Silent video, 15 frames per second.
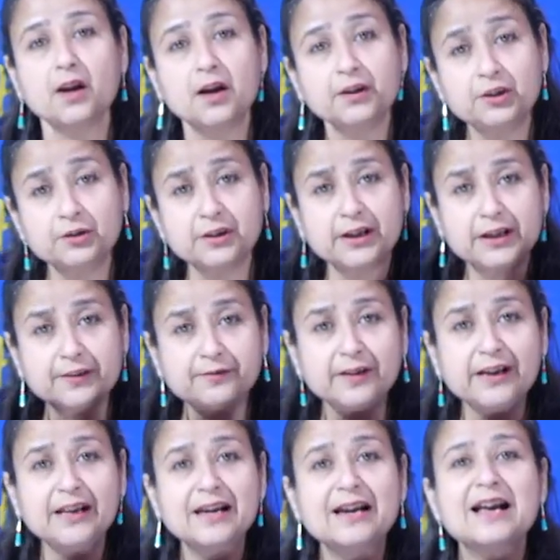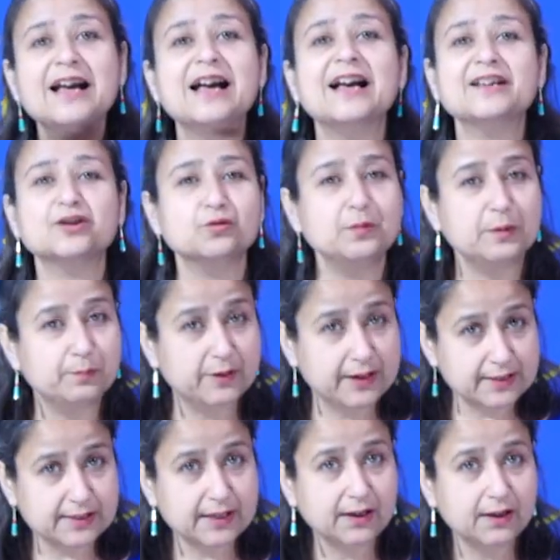Your delivery has to be
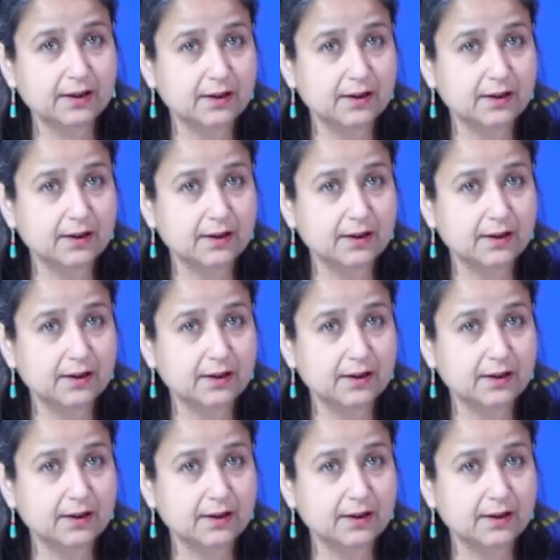pleasing.